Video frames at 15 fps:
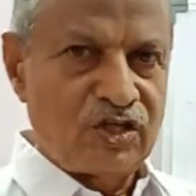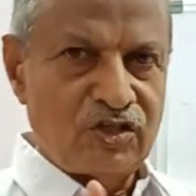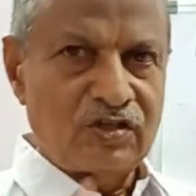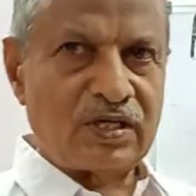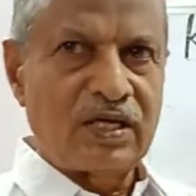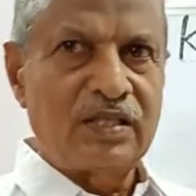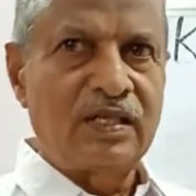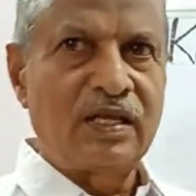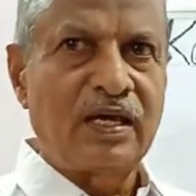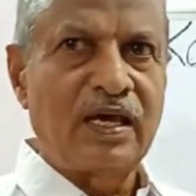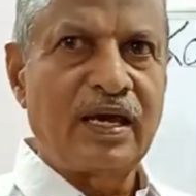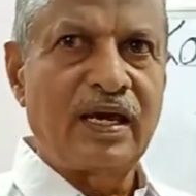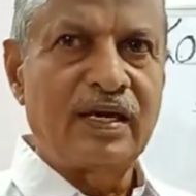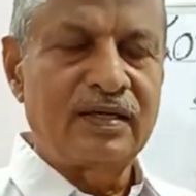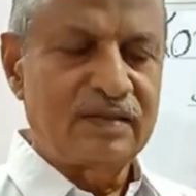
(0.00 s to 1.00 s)
It on the
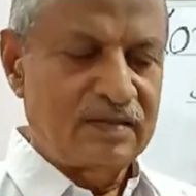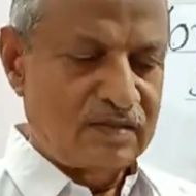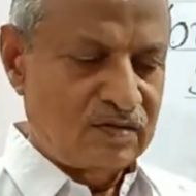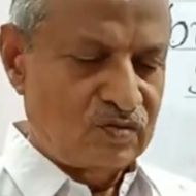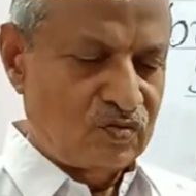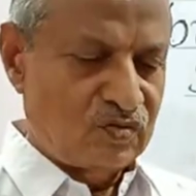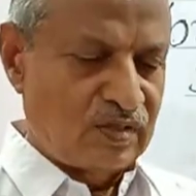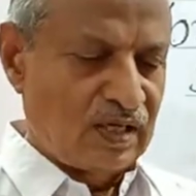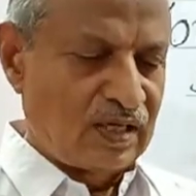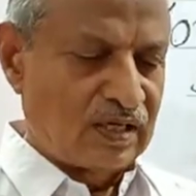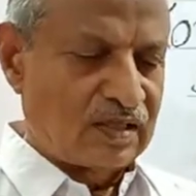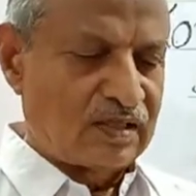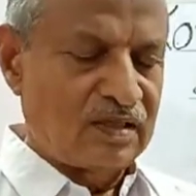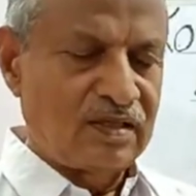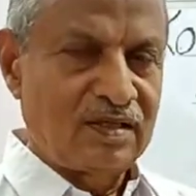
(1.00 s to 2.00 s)
line,
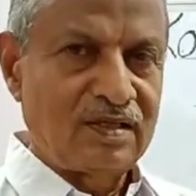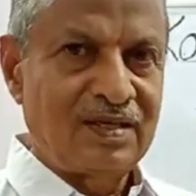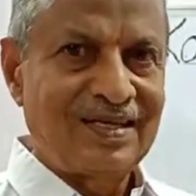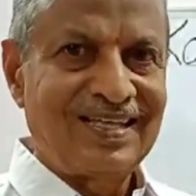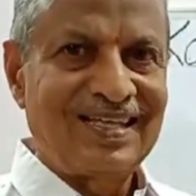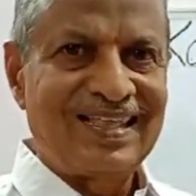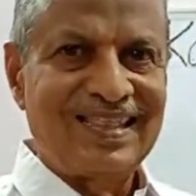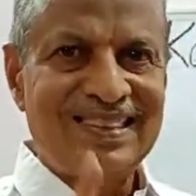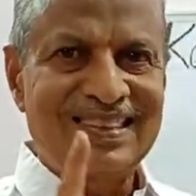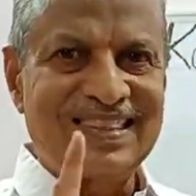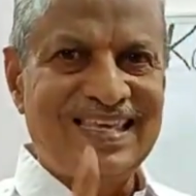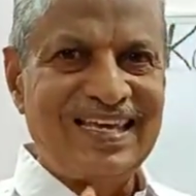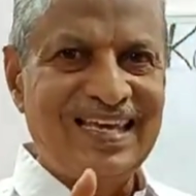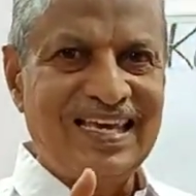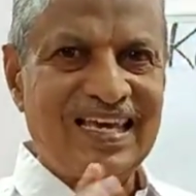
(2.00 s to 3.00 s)
think.
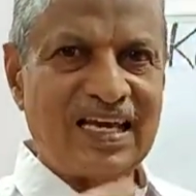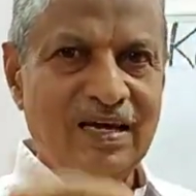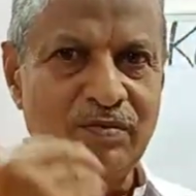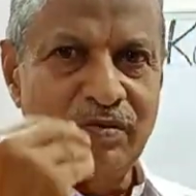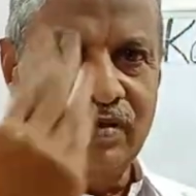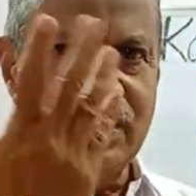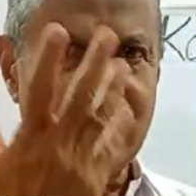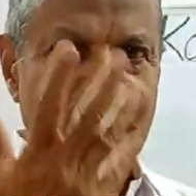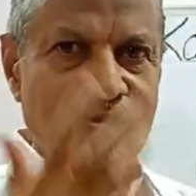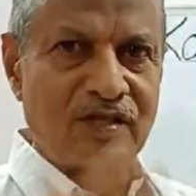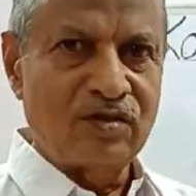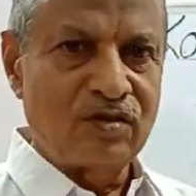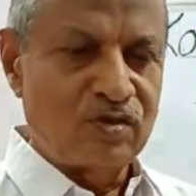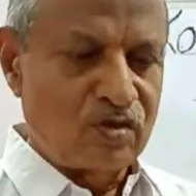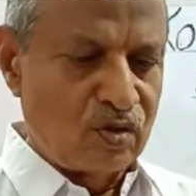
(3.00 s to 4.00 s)
The above the
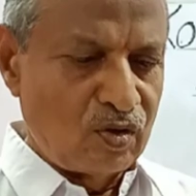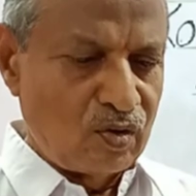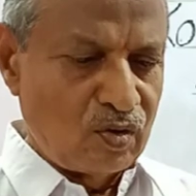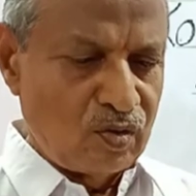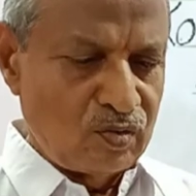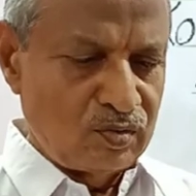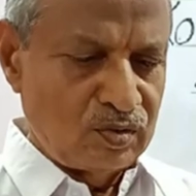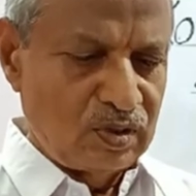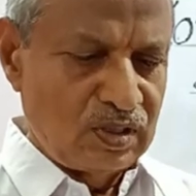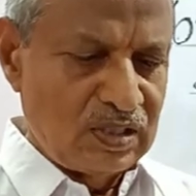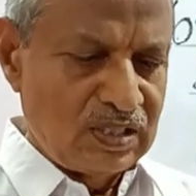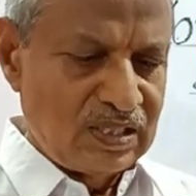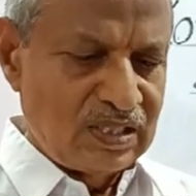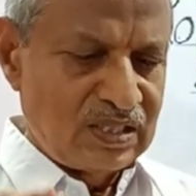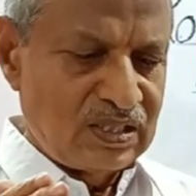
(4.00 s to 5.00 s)
line, though.
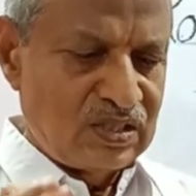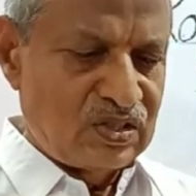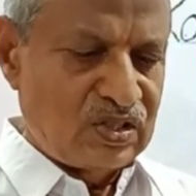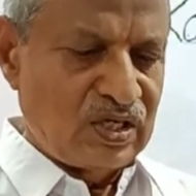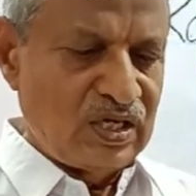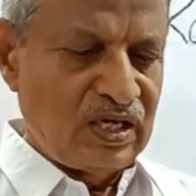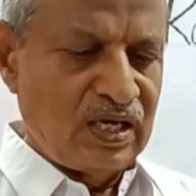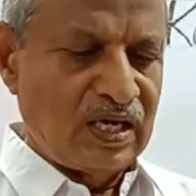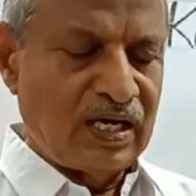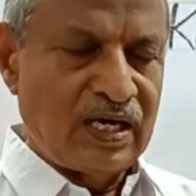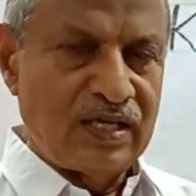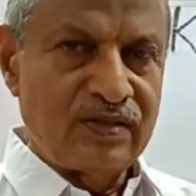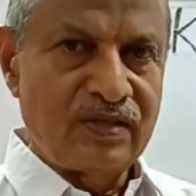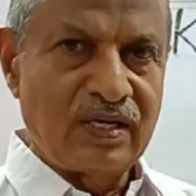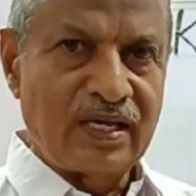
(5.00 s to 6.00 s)
The
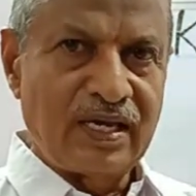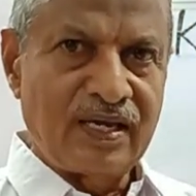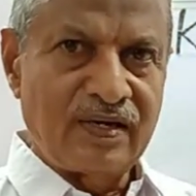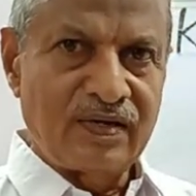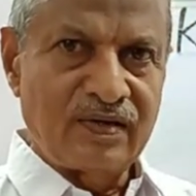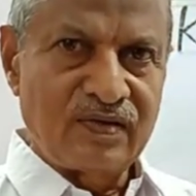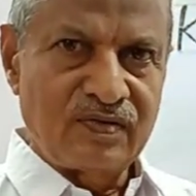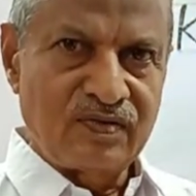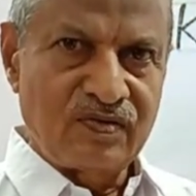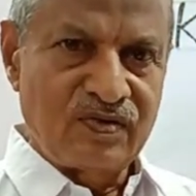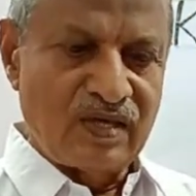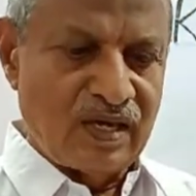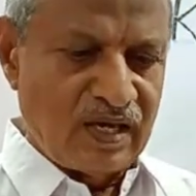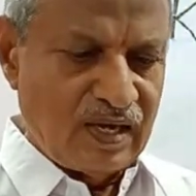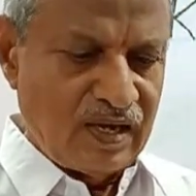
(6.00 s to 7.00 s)
on the line,
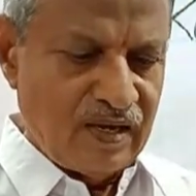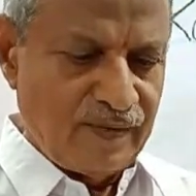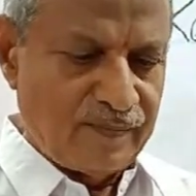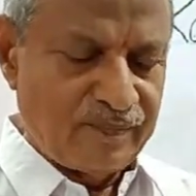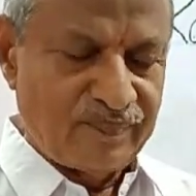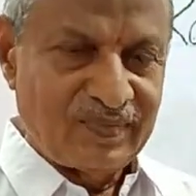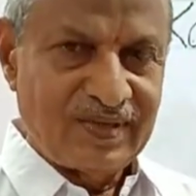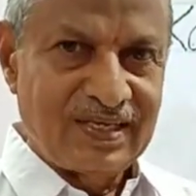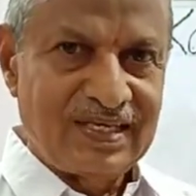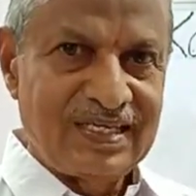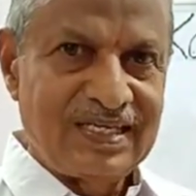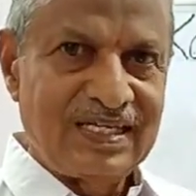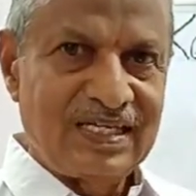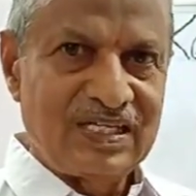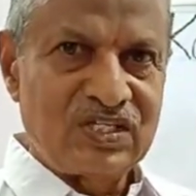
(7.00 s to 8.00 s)
they.
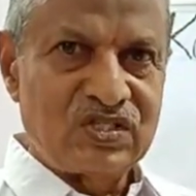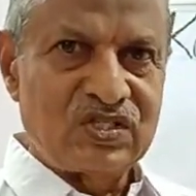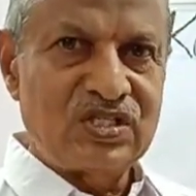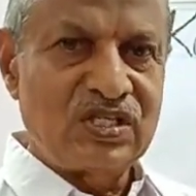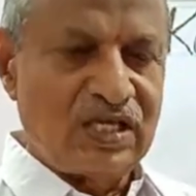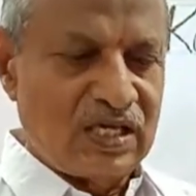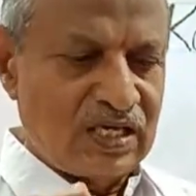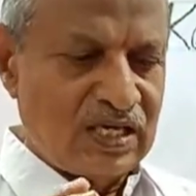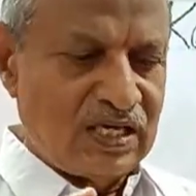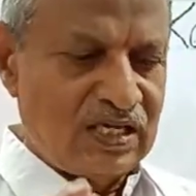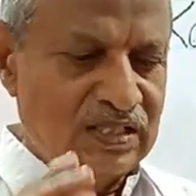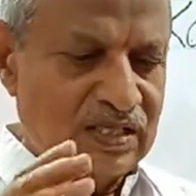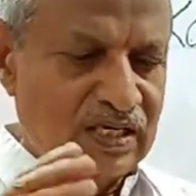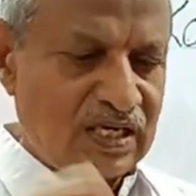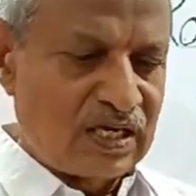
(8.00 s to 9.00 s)
Z
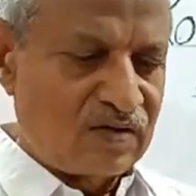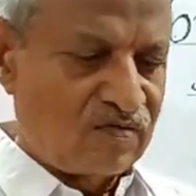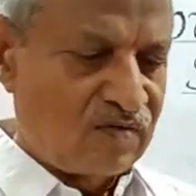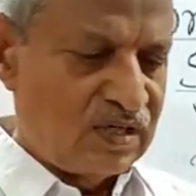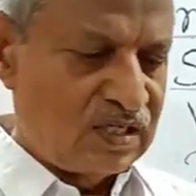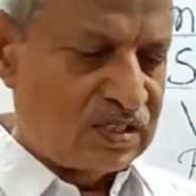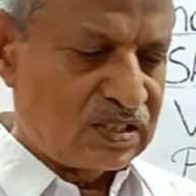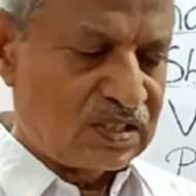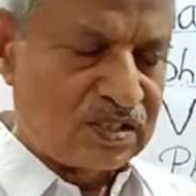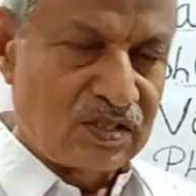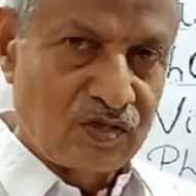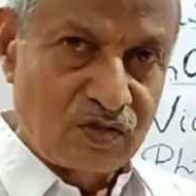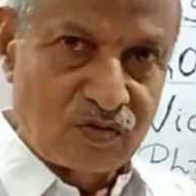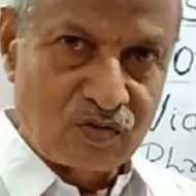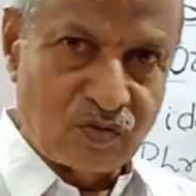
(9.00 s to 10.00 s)
on the line,
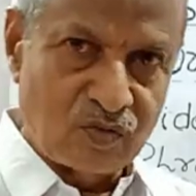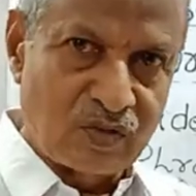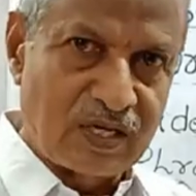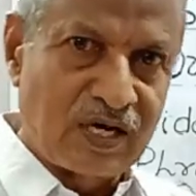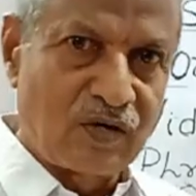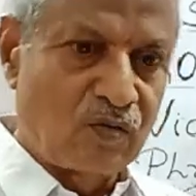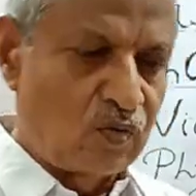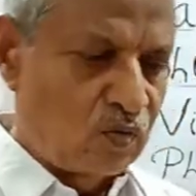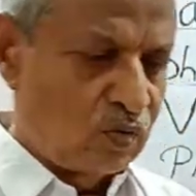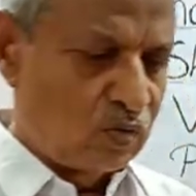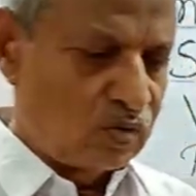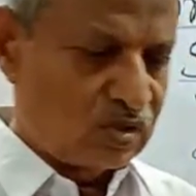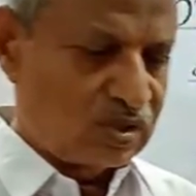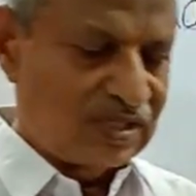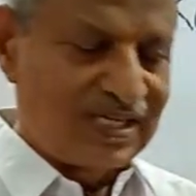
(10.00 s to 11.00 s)
was. Through the line,
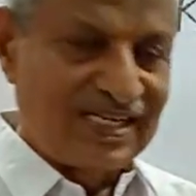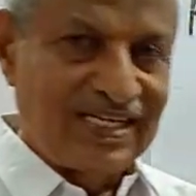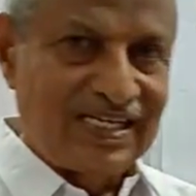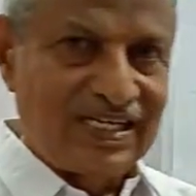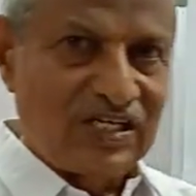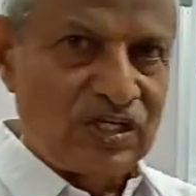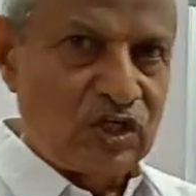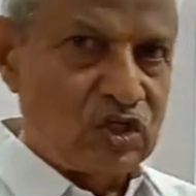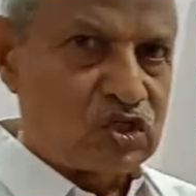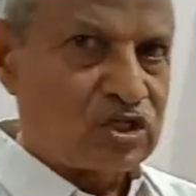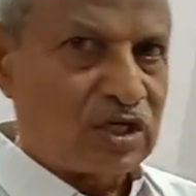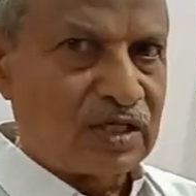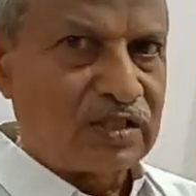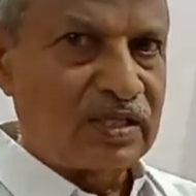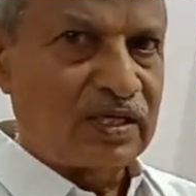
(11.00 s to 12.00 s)
whose.
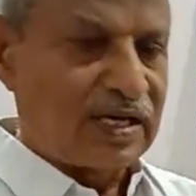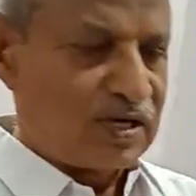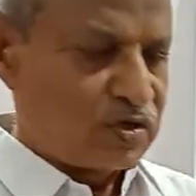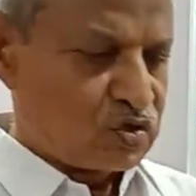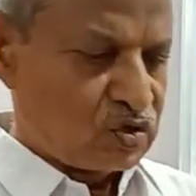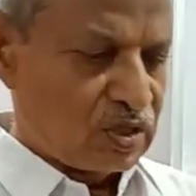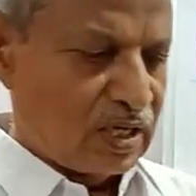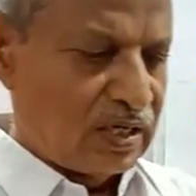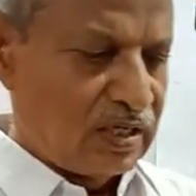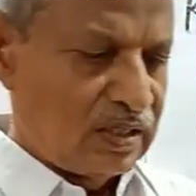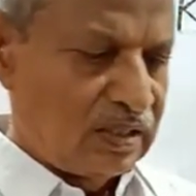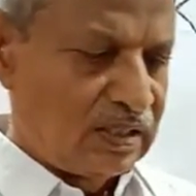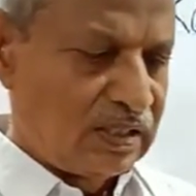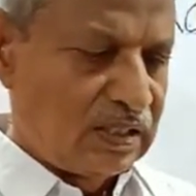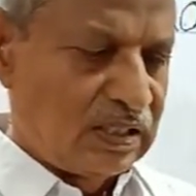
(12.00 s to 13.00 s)
Ish on the line,
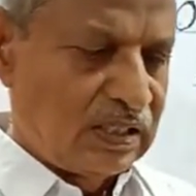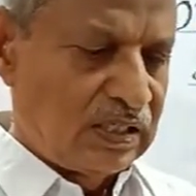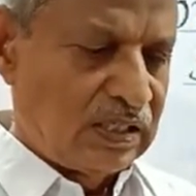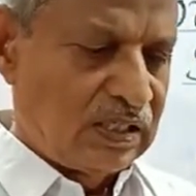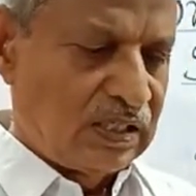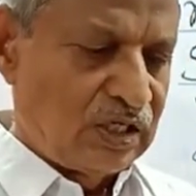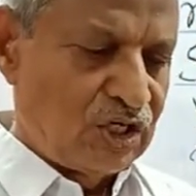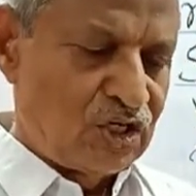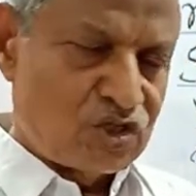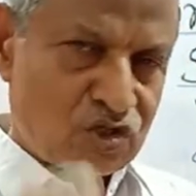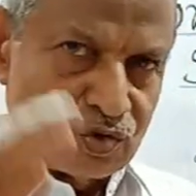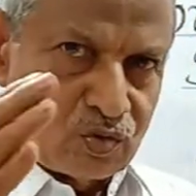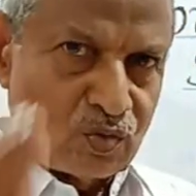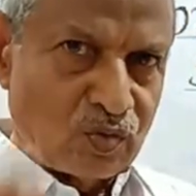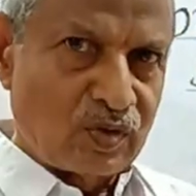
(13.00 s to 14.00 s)
shall.
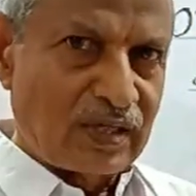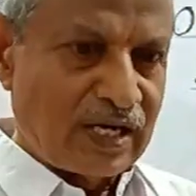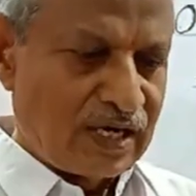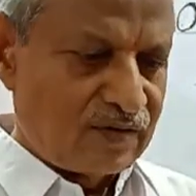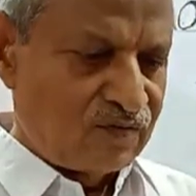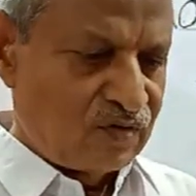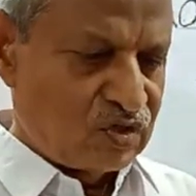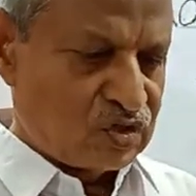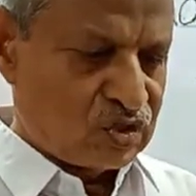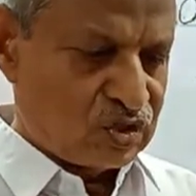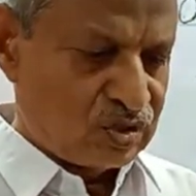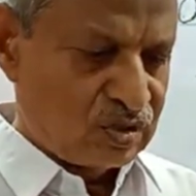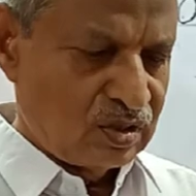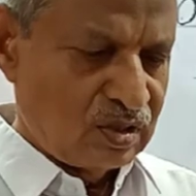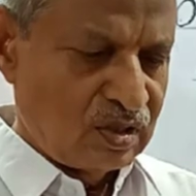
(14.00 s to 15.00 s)
Ish through the line,
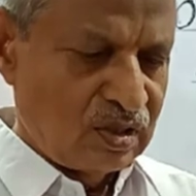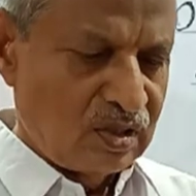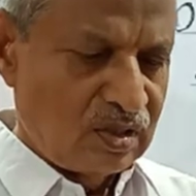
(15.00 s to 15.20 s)
wish.